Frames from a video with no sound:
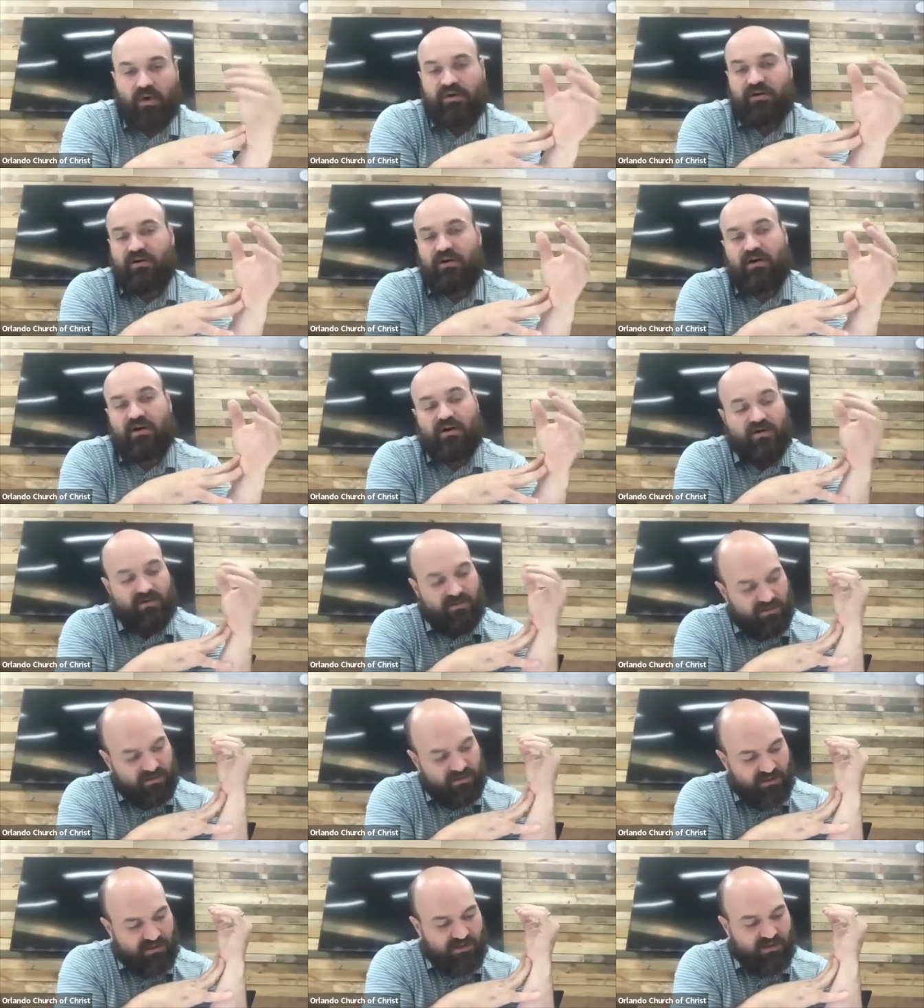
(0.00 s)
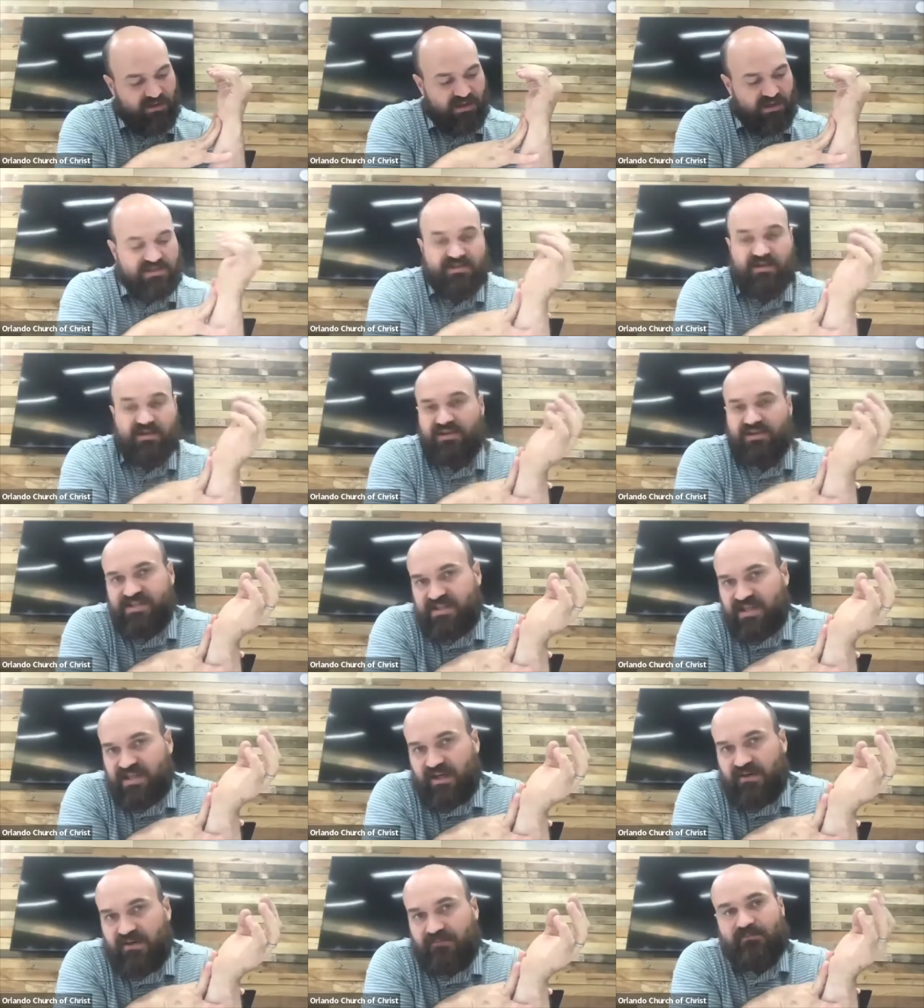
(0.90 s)
or all, it's all the
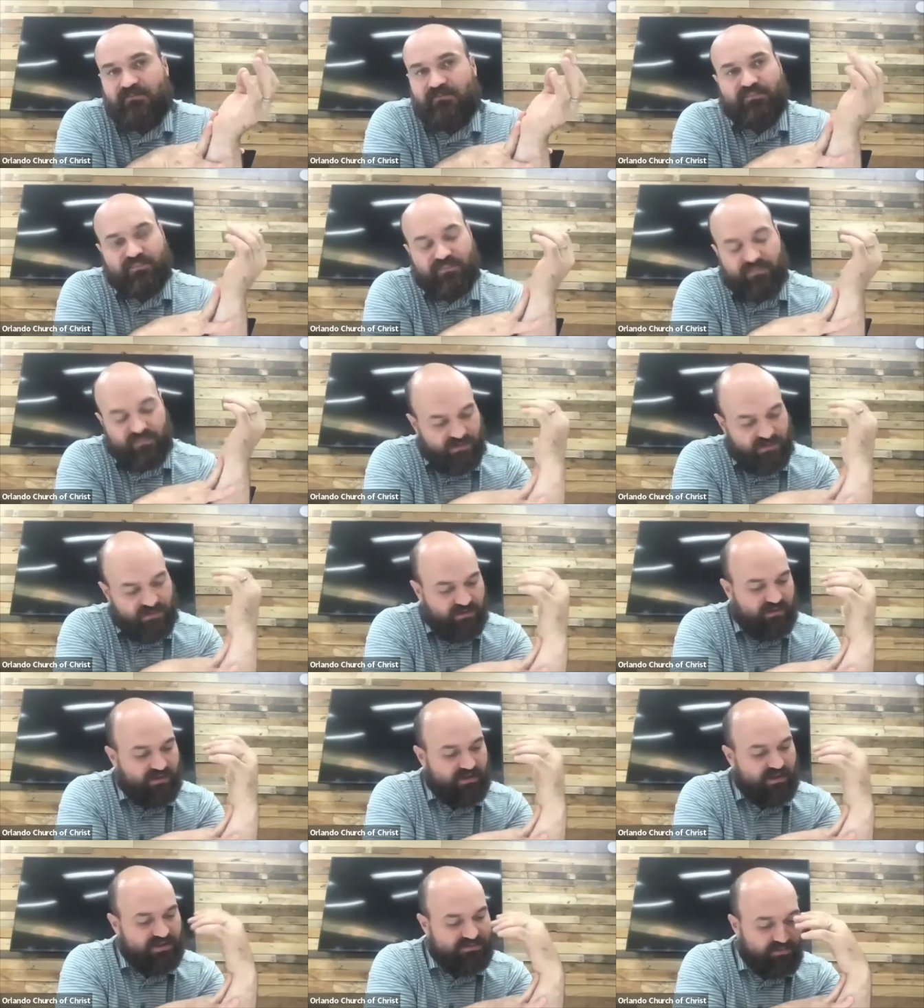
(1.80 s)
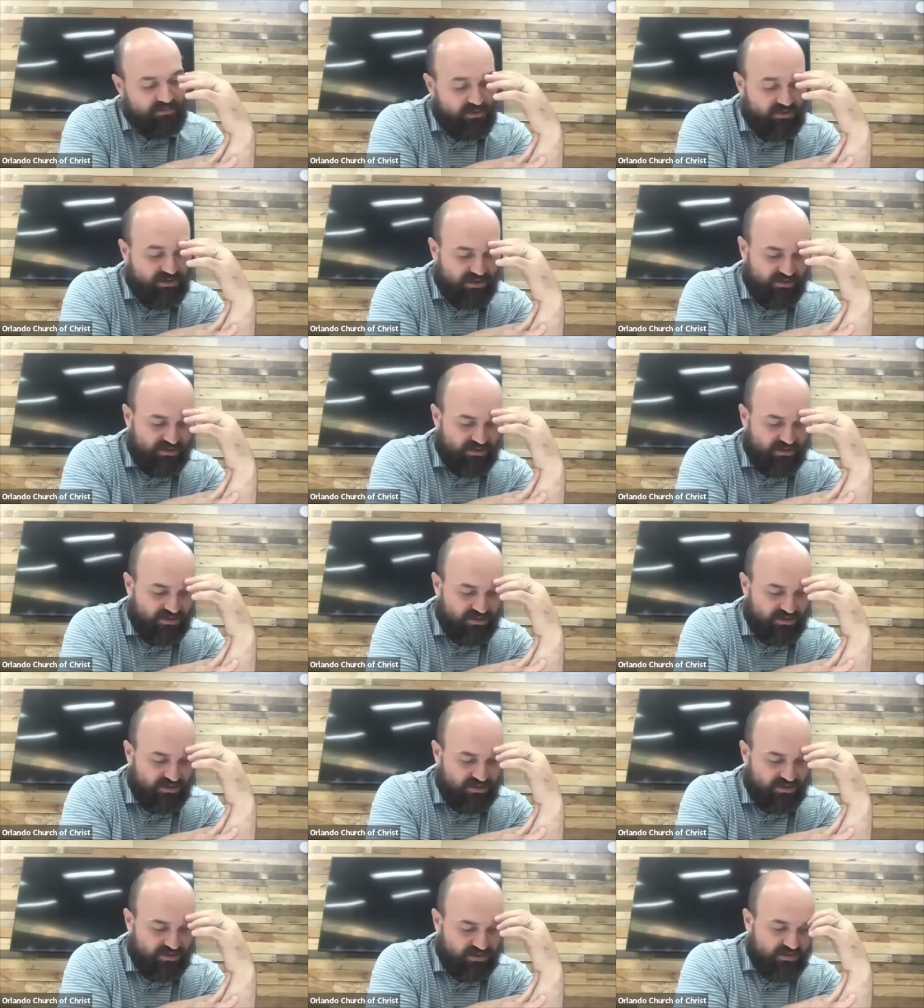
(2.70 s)
same. It's broken.
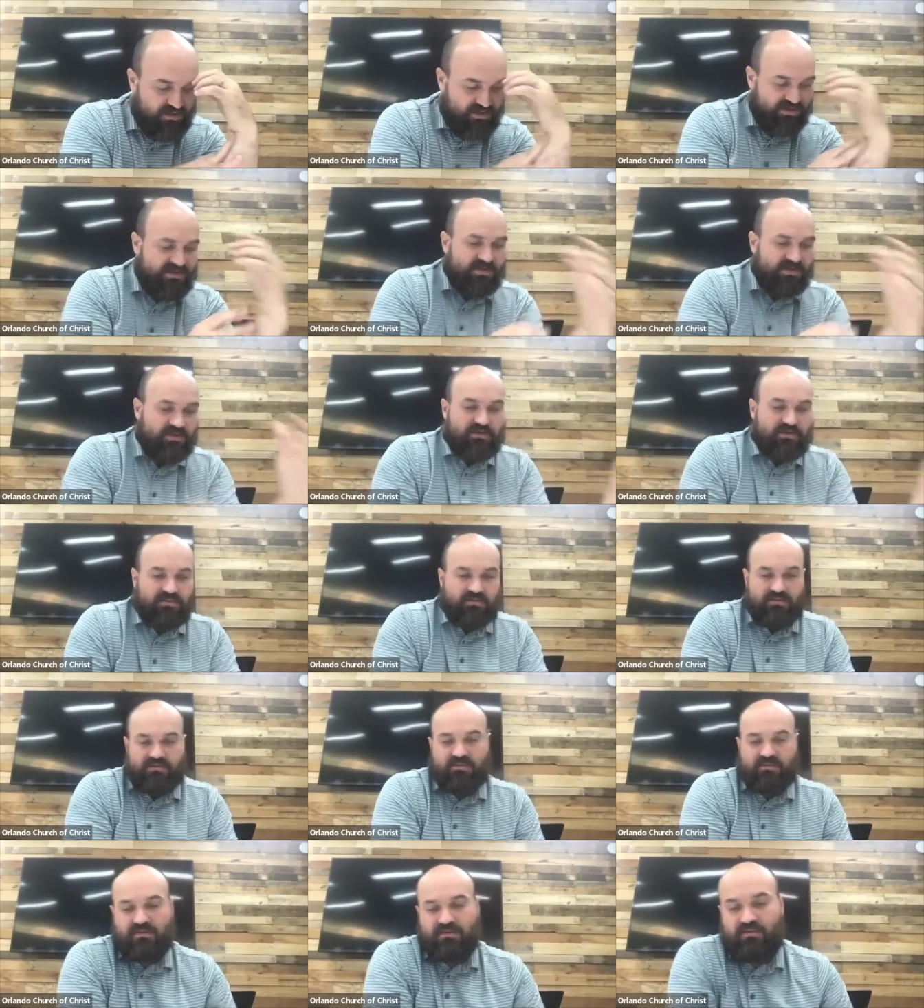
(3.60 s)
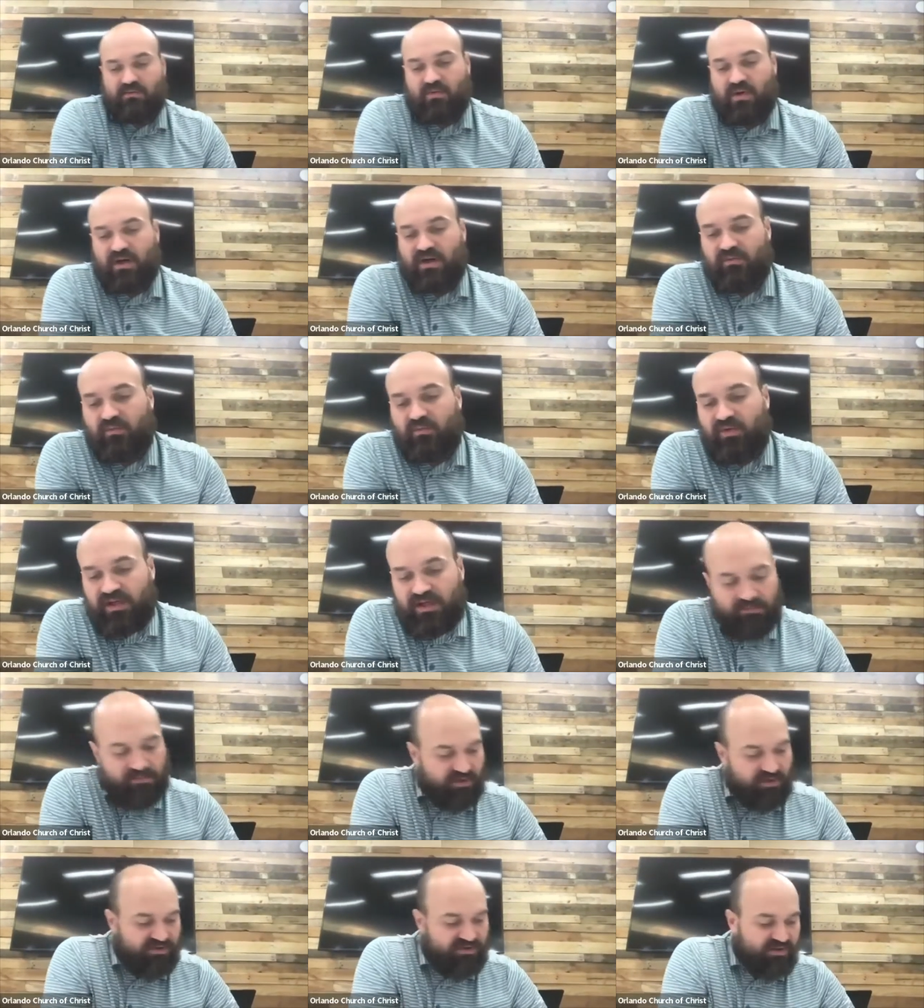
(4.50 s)
So what
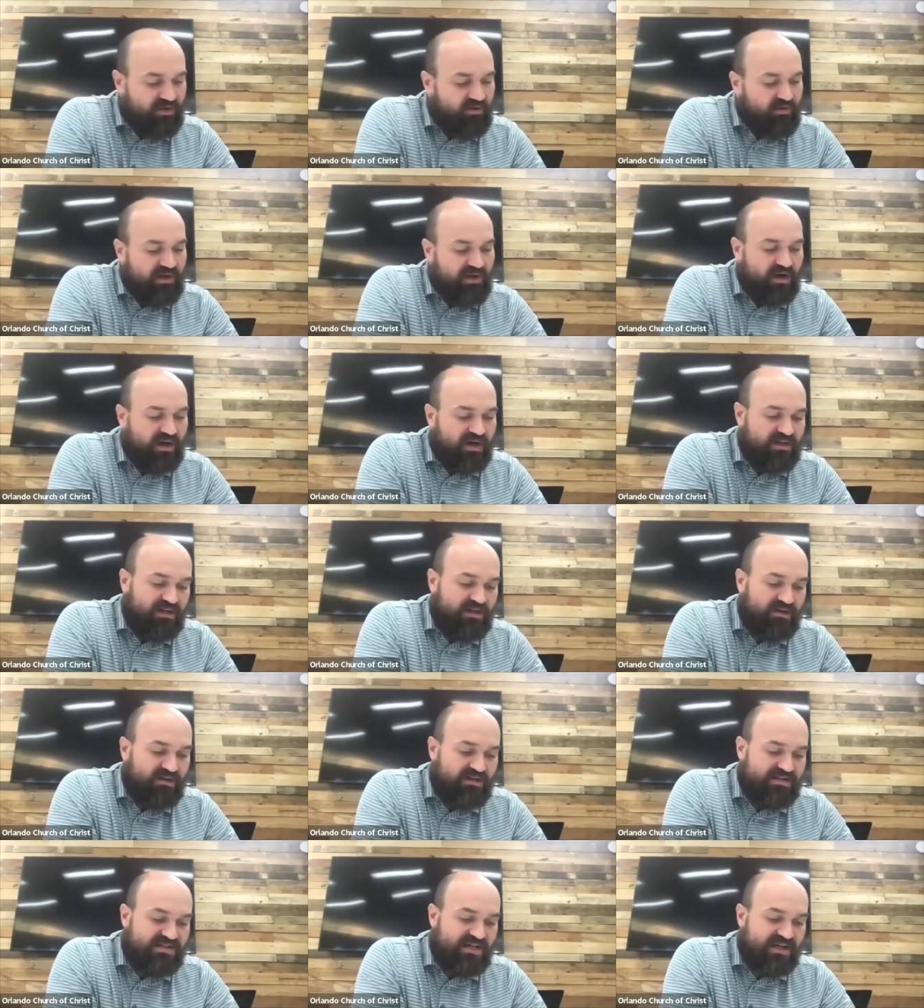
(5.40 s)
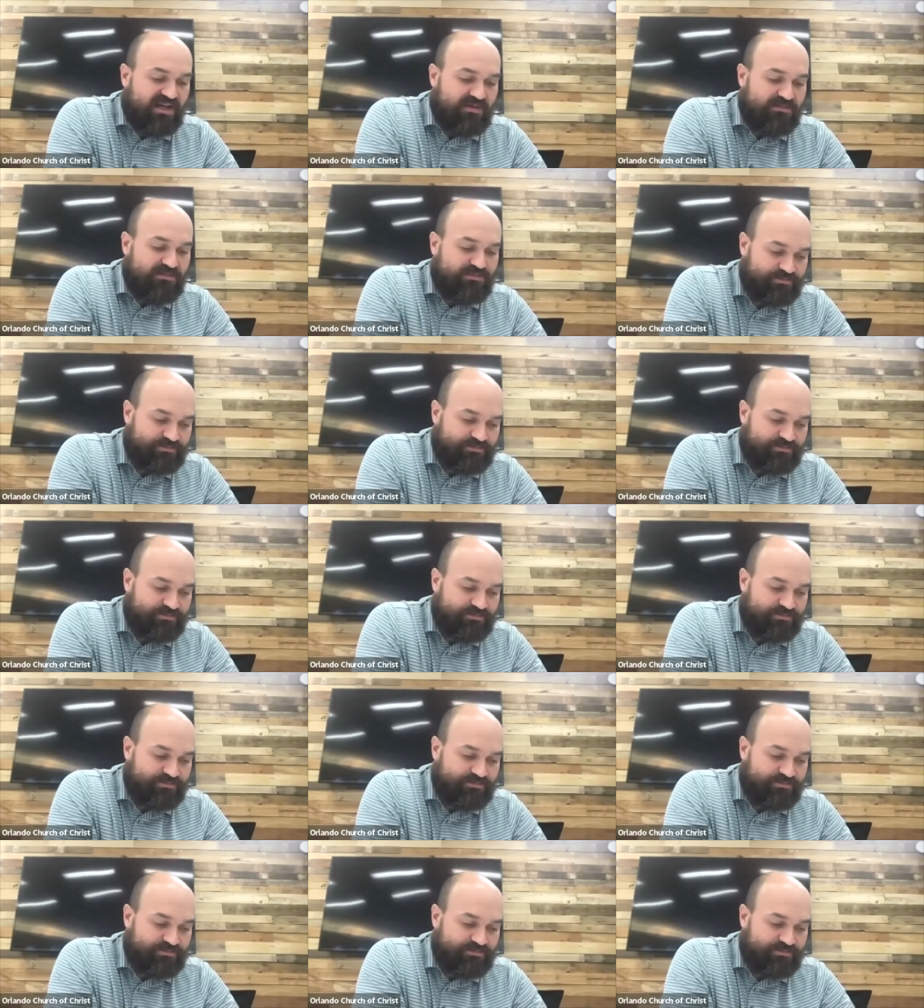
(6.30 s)
we can both agree on here is that